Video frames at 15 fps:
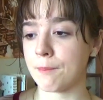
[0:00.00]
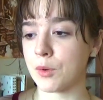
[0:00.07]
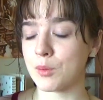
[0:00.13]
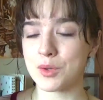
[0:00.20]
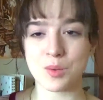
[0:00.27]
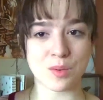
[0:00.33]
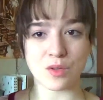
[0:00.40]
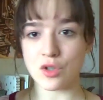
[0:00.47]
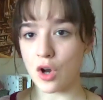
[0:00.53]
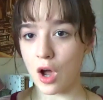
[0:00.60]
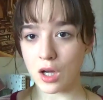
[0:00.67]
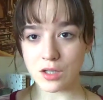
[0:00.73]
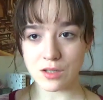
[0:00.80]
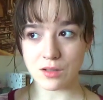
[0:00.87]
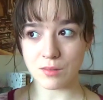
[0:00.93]
which was
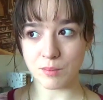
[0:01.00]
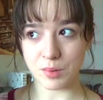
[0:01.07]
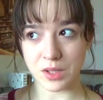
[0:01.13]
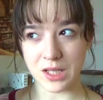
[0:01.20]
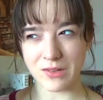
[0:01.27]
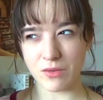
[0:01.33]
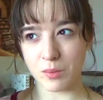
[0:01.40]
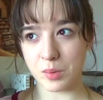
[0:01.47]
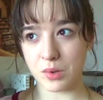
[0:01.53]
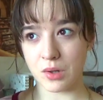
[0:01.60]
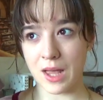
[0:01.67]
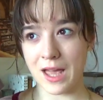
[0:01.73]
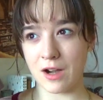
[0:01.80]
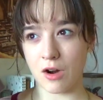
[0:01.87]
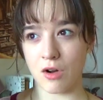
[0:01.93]
not
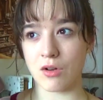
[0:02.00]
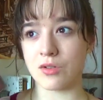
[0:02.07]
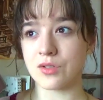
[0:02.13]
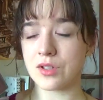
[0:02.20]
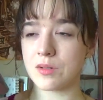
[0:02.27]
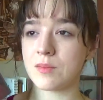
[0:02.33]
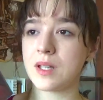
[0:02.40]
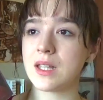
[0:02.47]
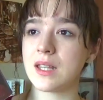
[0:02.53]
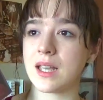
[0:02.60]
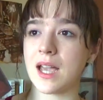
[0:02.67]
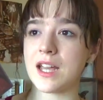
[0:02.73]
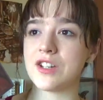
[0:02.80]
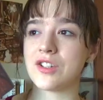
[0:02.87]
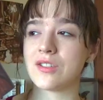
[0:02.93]
believable at all to me.
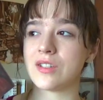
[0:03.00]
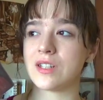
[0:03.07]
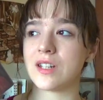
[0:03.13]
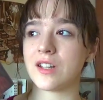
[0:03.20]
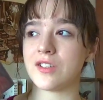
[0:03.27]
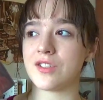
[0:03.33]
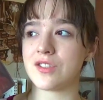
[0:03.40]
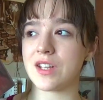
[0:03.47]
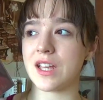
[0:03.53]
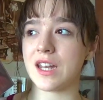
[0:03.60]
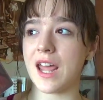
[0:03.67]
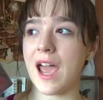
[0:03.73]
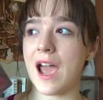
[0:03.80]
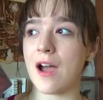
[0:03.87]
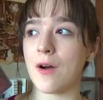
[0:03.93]
Like, I just didn't
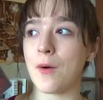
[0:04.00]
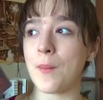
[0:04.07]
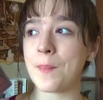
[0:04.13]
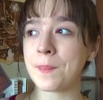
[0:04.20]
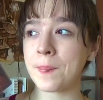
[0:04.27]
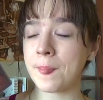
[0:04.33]
understand how